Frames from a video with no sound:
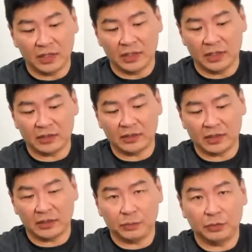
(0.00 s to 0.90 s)
Next,
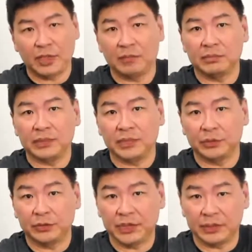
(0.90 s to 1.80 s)
let's pull up the
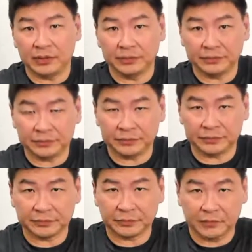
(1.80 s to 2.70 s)
unit.
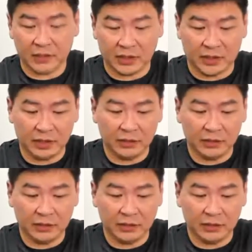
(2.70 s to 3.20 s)
Okay.